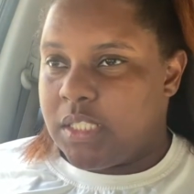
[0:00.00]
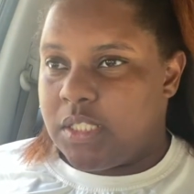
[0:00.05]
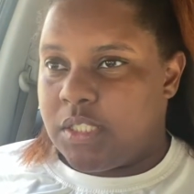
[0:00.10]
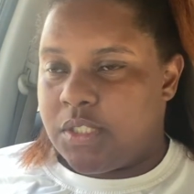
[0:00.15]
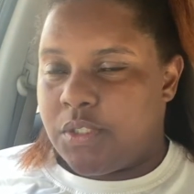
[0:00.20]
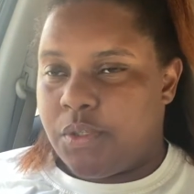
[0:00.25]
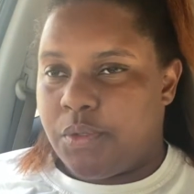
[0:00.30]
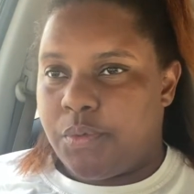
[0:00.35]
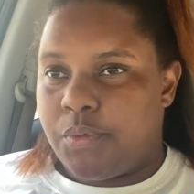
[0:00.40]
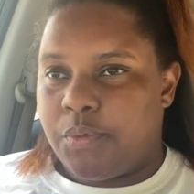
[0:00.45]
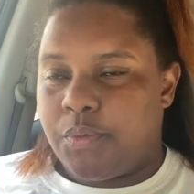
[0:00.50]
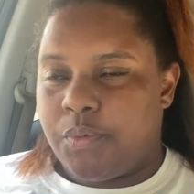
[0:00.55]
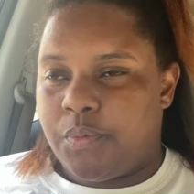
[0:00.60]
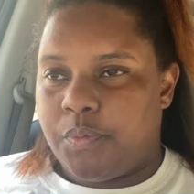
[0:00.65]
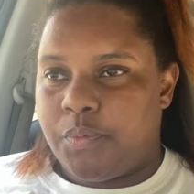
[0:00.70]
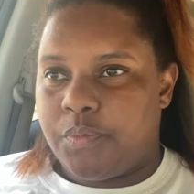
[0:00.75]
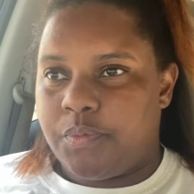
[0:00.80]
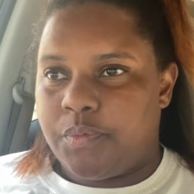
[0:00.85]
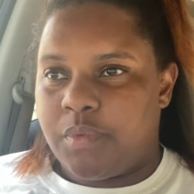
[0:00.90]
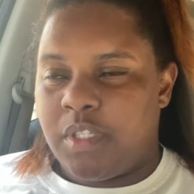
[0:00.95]
So
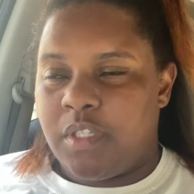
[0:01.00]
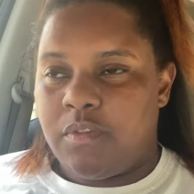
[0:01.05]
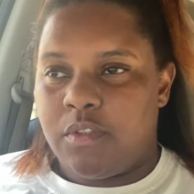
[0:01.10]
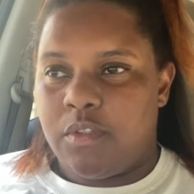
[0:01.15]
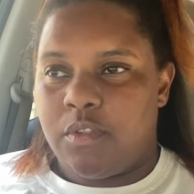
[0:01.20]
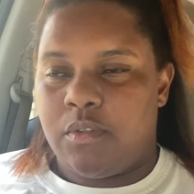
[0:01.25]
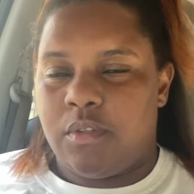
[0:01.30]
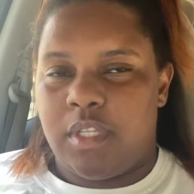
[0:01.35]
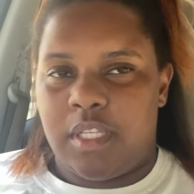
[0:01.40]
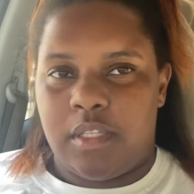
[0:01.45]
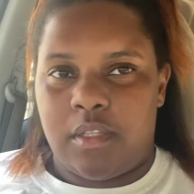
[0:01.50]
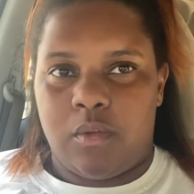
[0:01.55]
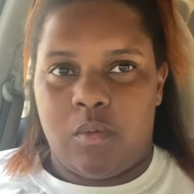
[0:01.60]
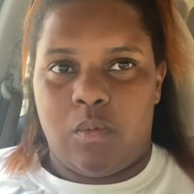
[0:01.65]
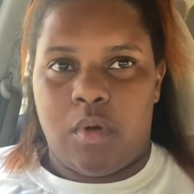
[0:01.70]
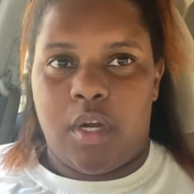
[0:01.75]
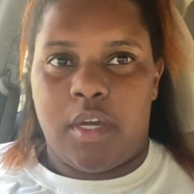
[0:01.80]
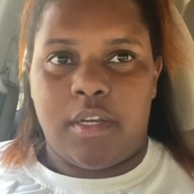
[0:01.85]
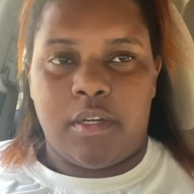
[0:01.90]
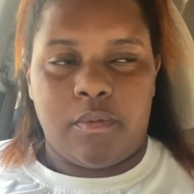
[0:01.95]
even though like the
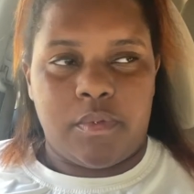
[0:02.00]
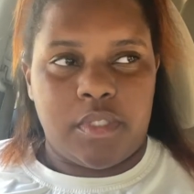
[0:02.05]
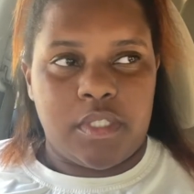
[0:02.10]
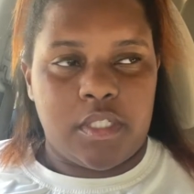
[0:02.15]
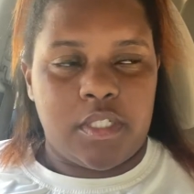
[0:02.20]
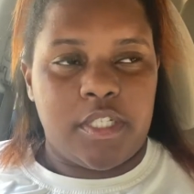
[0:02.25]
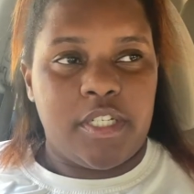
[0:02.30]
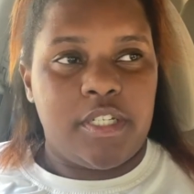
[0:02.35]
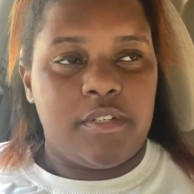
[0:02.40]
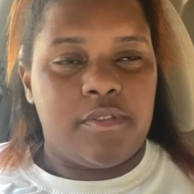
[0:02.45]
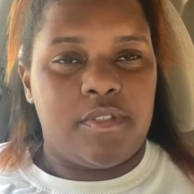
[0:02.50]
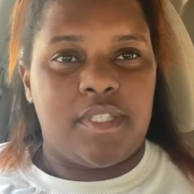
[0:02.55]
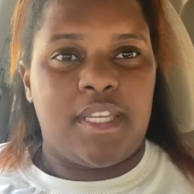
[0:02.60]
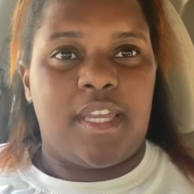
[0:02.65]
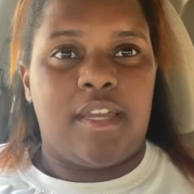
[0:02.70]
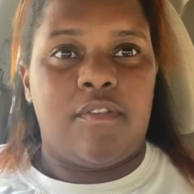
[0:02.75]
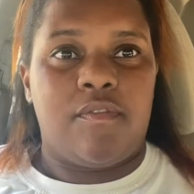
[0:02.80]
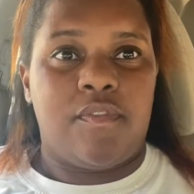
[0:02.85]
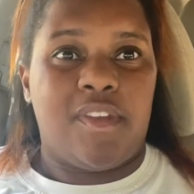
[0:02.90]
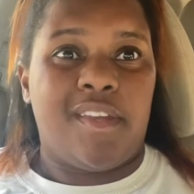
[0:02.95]
water was clear, it was
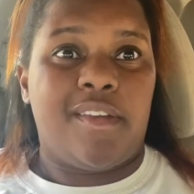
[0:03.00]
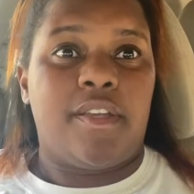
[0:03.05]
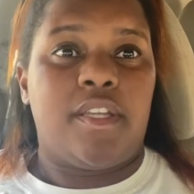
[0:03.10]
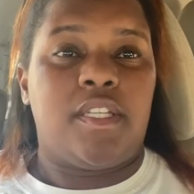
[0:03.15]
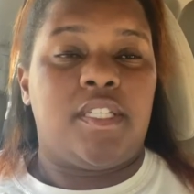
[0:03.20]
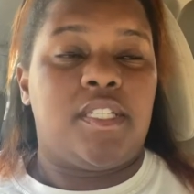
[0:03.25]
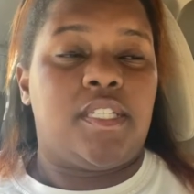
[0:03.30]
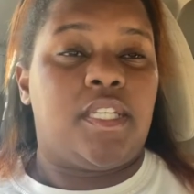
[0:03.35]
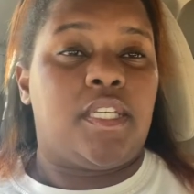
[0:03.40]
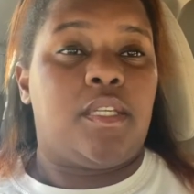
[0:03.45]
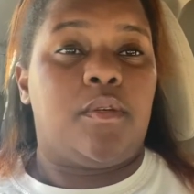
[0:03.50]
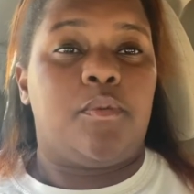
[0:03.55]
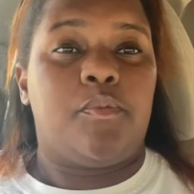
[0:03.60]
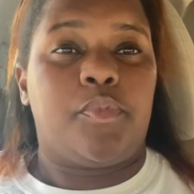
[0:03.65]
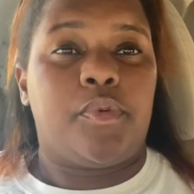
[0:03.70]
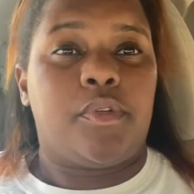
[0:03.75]
like a very deep,